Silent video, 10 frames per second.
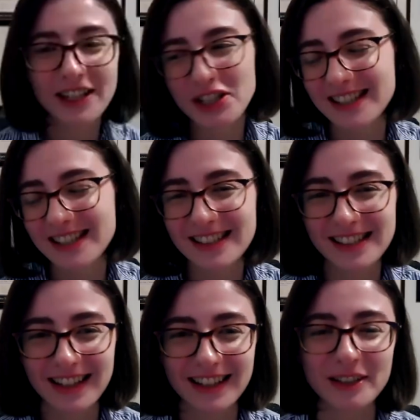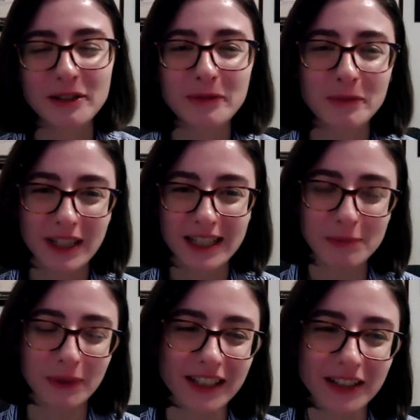Just as a
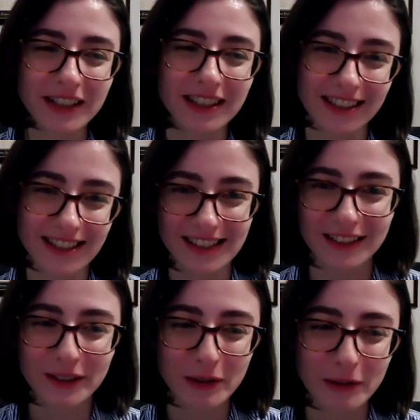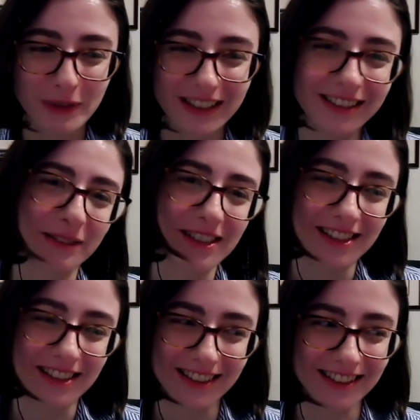explainer, the Gazeta Kopeka was
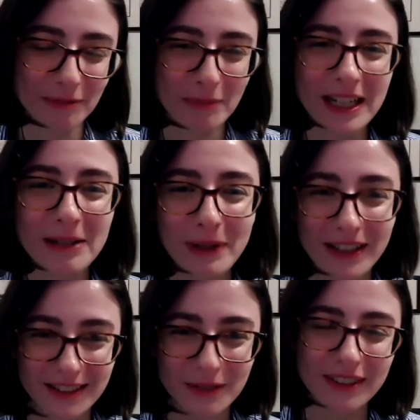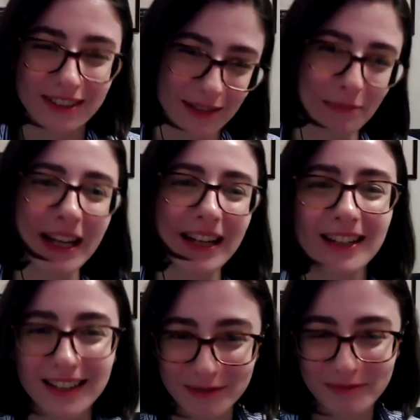a
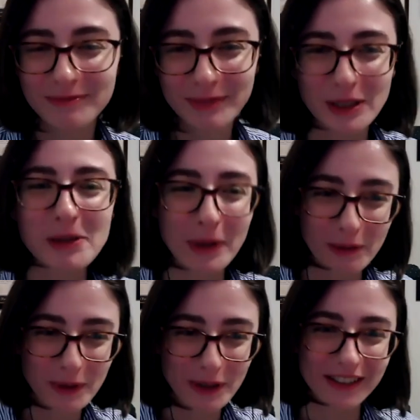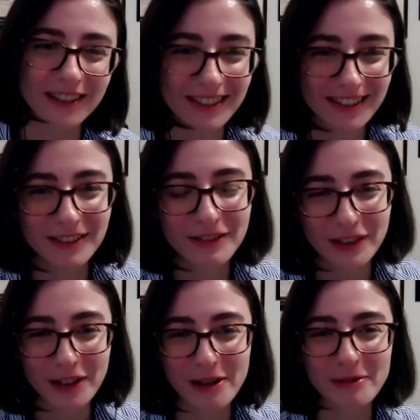penny newspaper
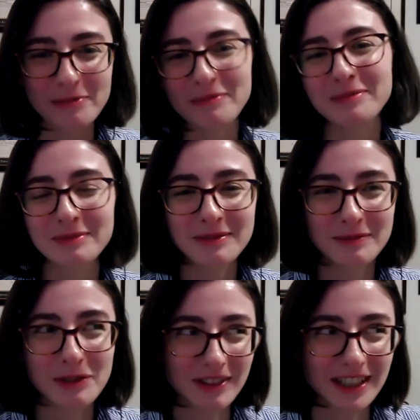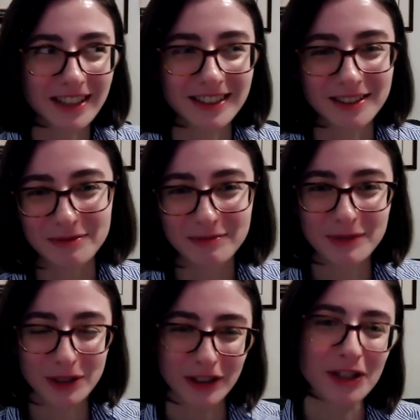from the
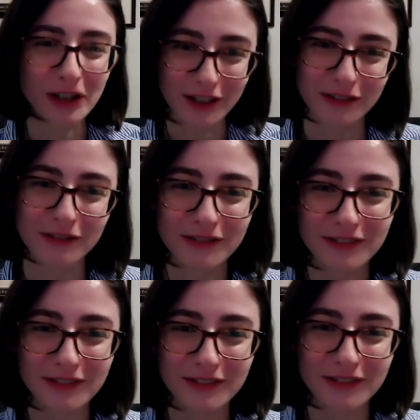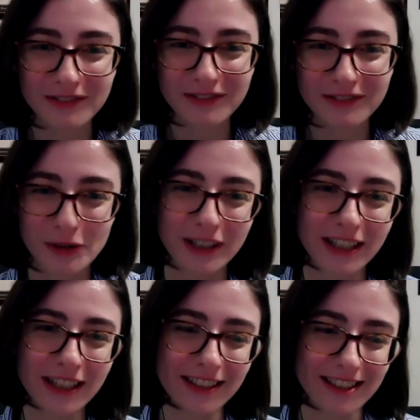turn of the 20th
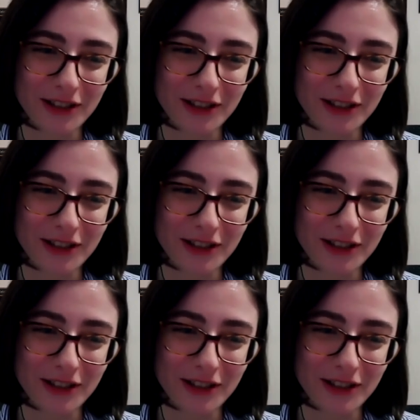century.